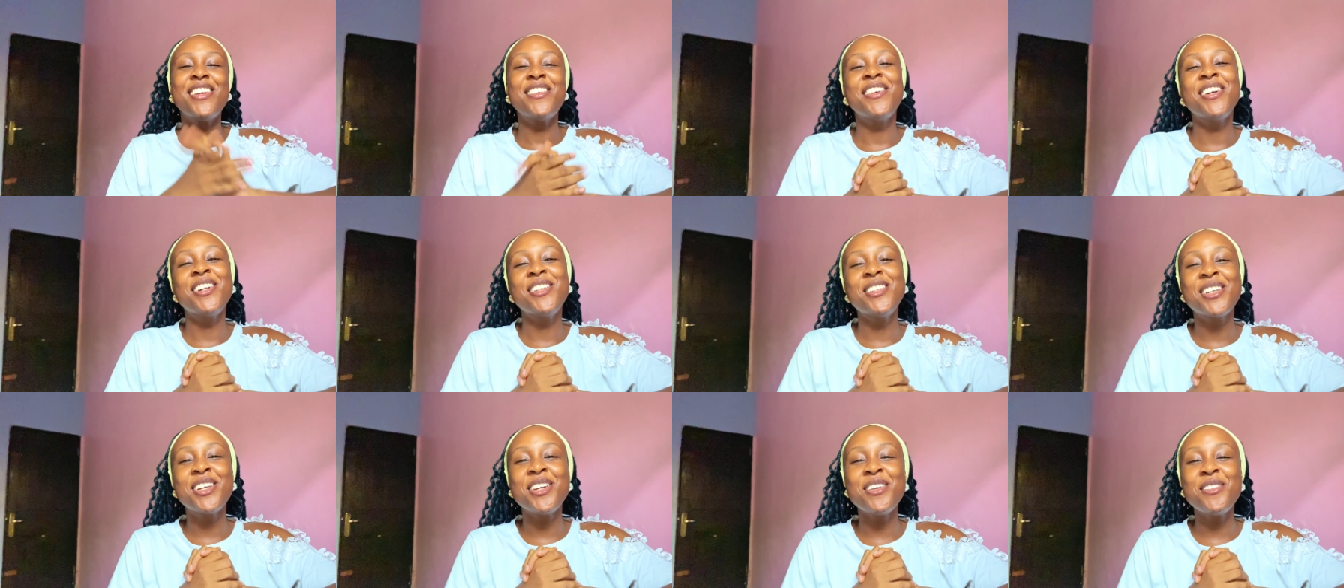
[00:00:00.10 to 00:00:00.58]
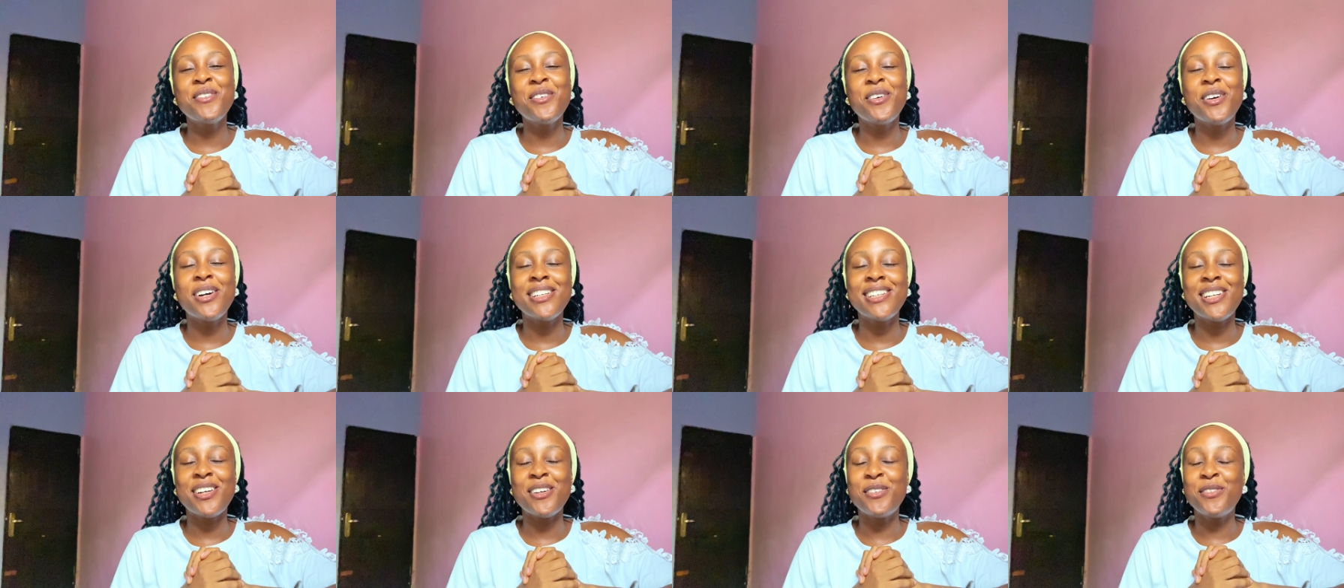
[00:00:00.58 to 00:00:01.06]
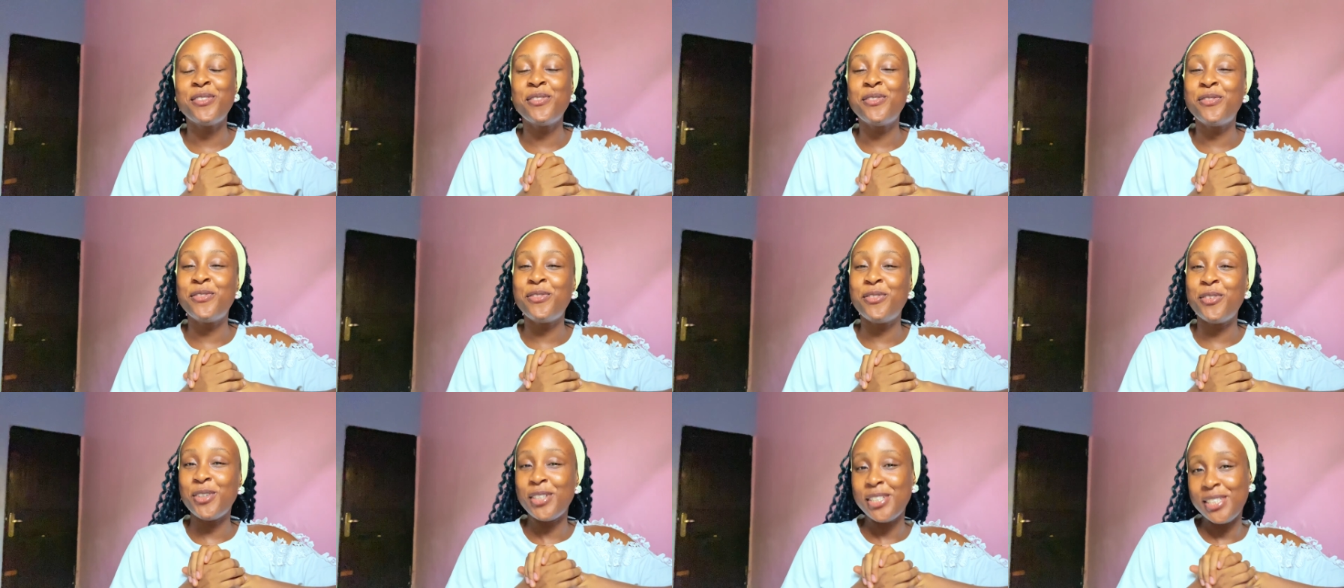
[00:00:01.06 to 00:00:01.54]
you're looking for an
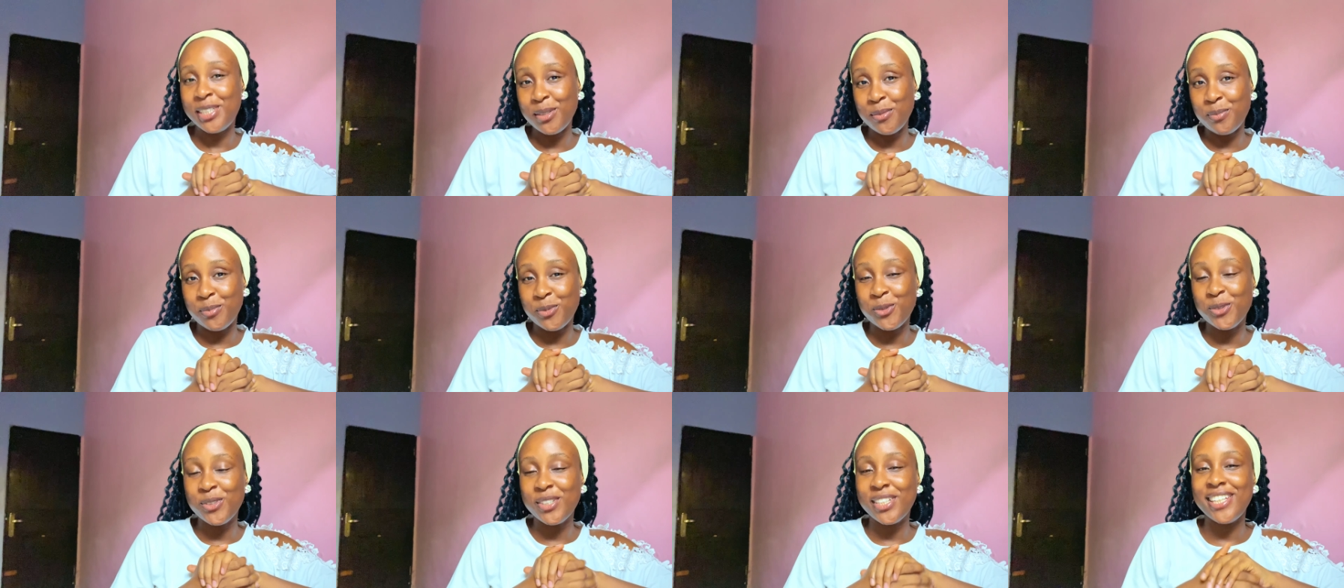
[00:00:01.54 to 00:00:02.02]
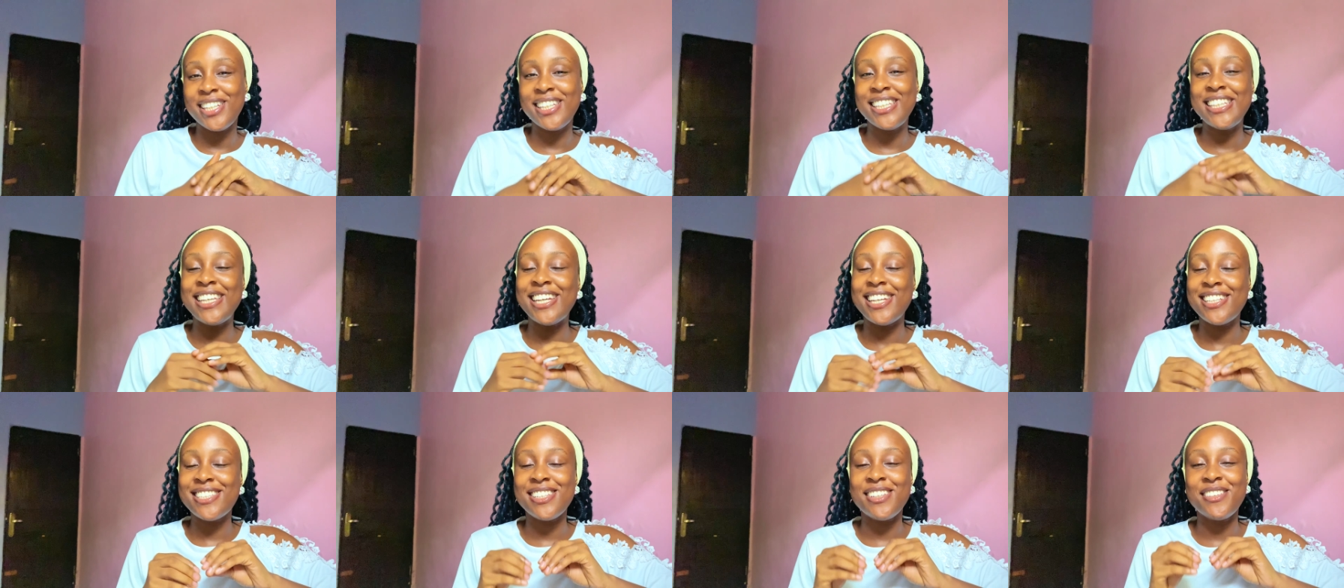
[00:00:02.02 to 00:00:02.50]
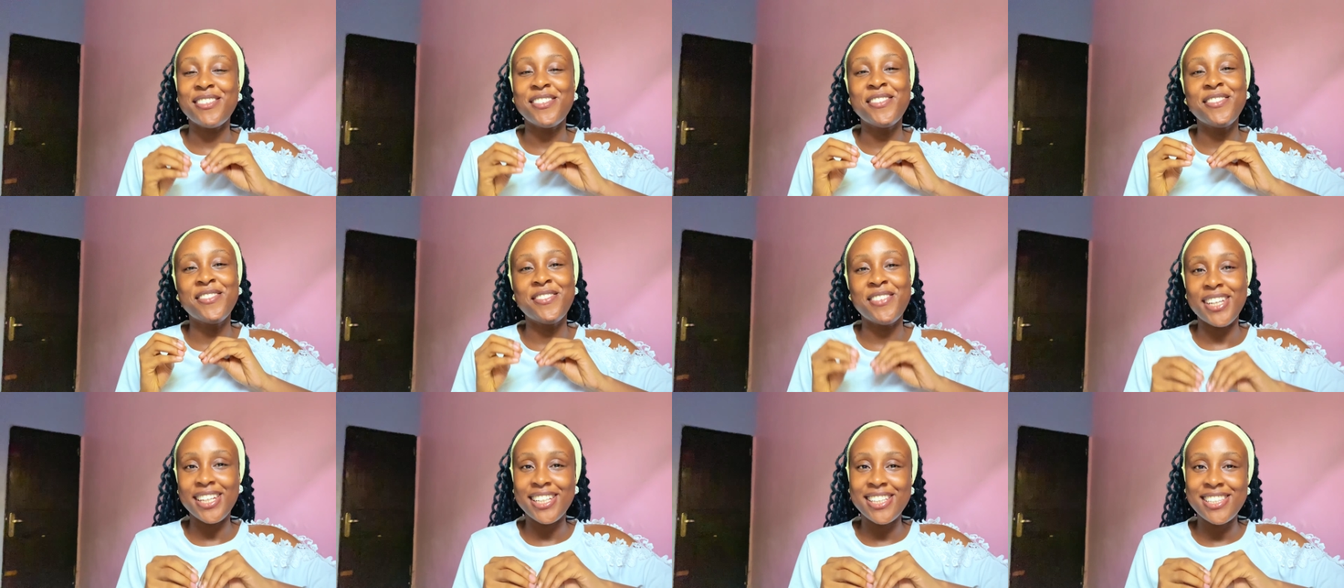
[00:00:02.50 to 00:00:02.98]
affordable yet
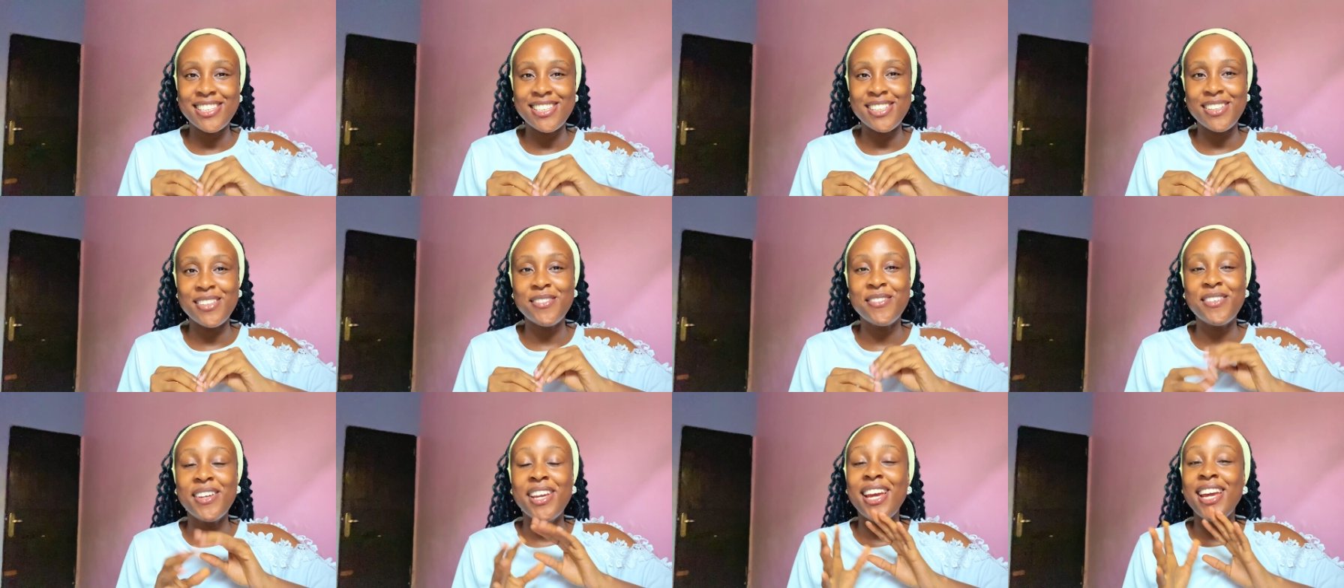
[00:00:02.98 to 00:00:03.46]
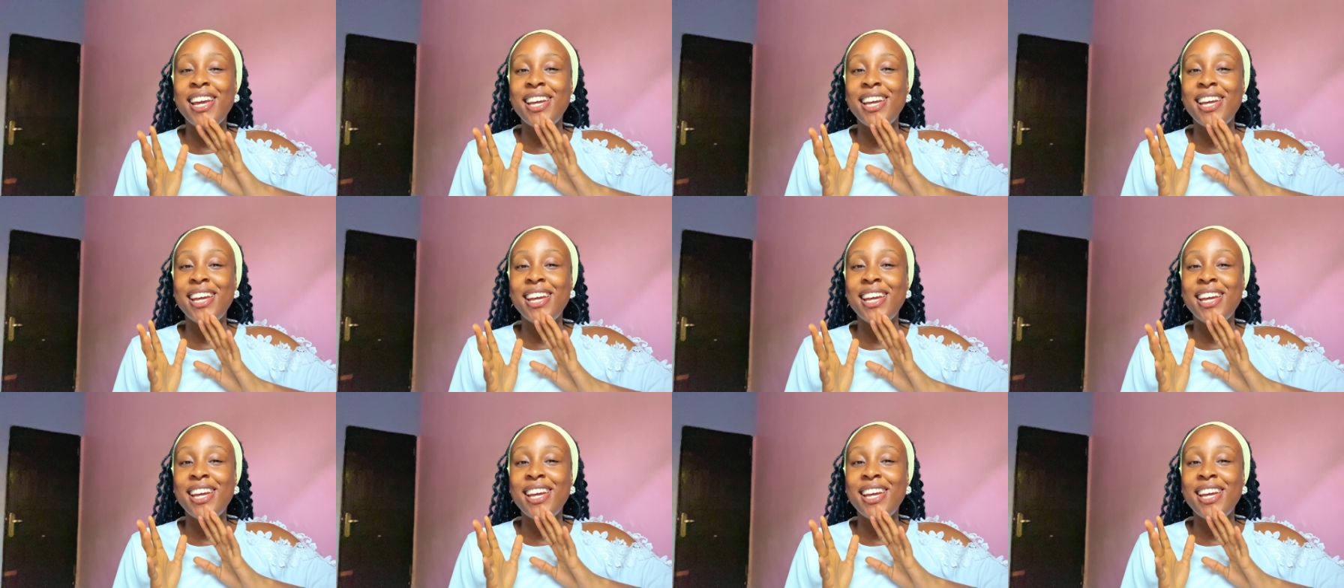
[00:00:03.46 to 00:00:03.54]
effective